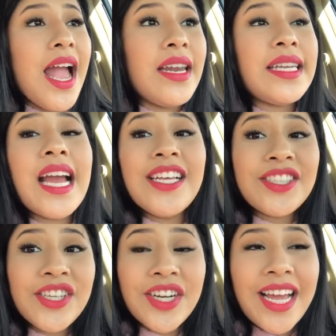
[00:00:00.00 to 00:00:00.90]
and
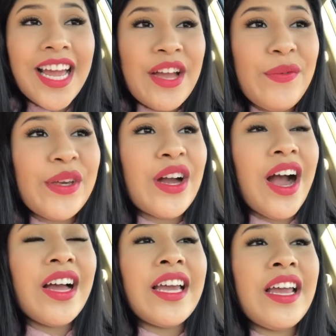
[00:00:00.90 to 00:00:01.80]
yesterday we
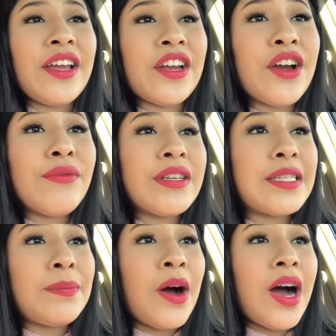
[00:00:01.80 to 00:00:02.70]
got a good
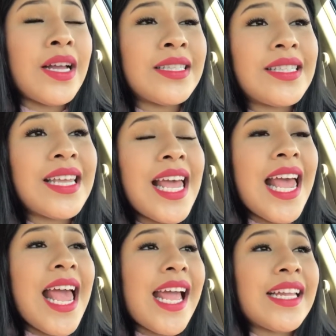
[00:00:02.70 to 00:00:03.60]
response
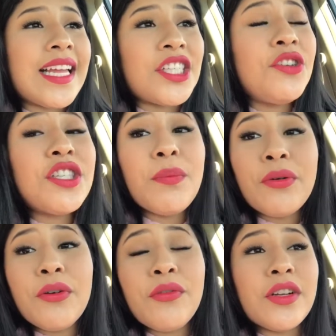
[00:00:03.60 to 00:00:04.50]
and that she was
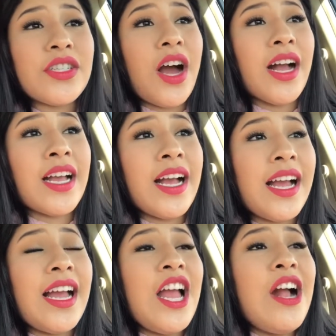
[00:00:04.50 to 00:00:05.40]
approved for
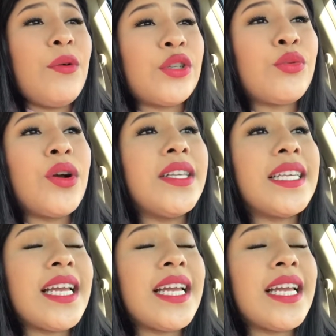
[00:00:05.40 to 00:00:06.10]
DACA, which was